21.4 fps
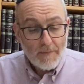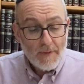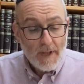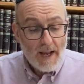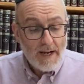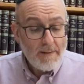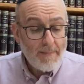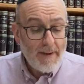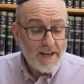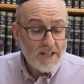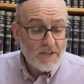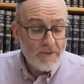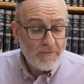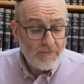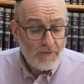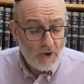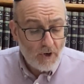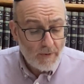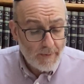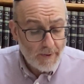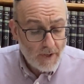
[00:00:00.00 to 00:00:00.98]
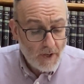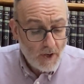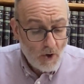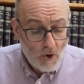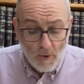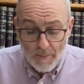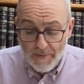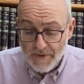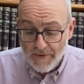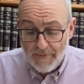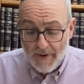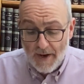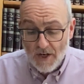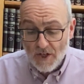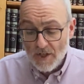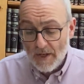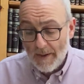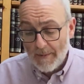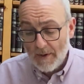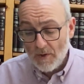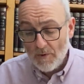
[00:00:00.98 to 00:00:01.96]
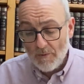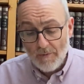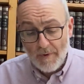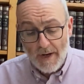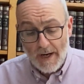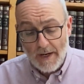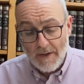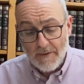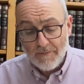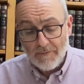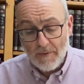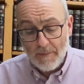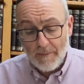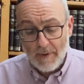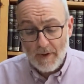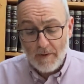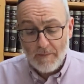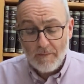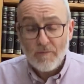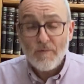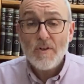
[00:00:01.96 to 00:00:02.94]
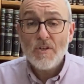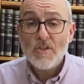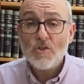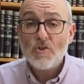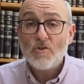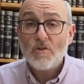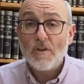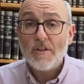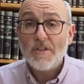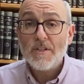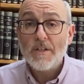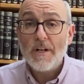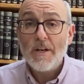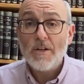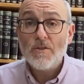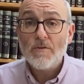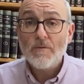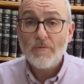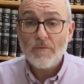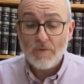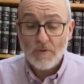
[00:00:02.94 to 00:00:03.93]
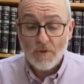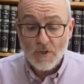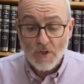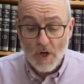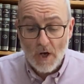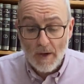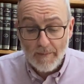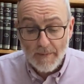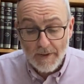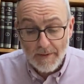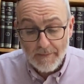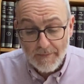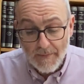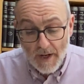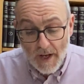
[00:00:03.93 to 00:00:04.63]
And he makes the following observation. I'm going to read from a recent translation from the German.